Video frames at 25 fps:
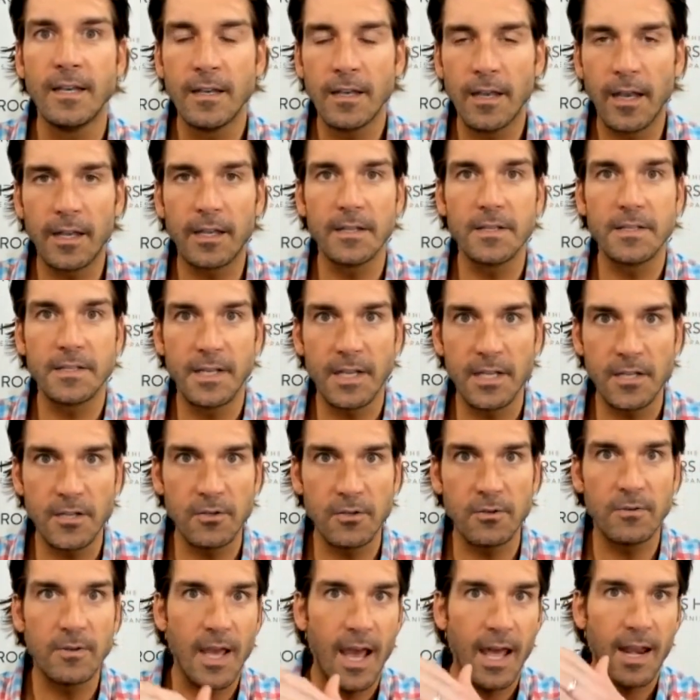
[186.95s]
a
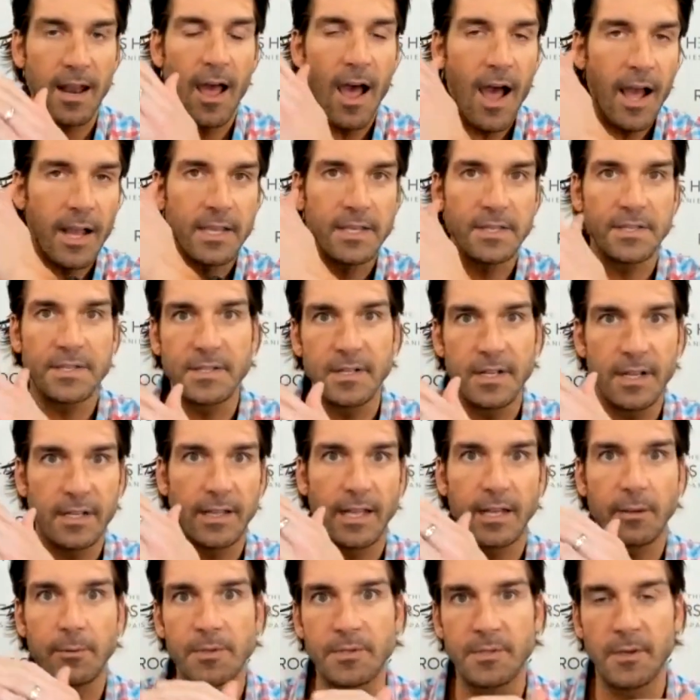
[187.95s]
continued, not hockey stick
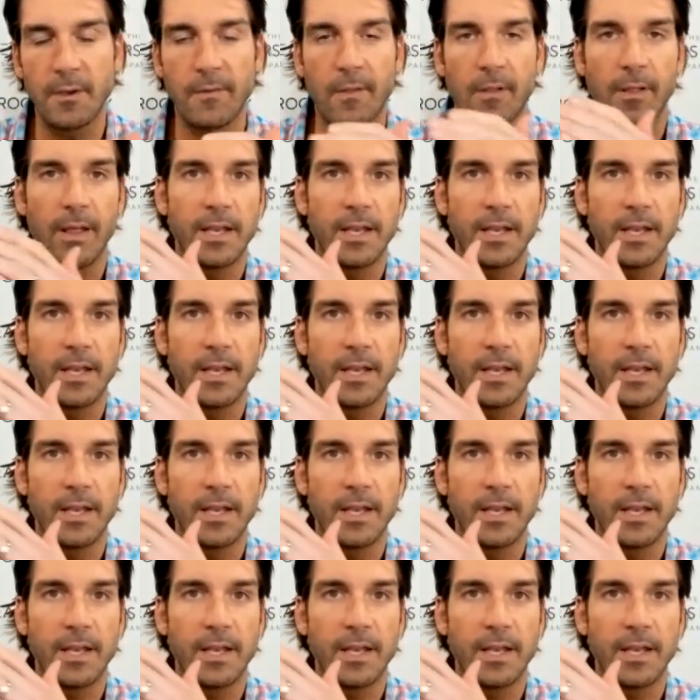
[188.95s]
like we saw the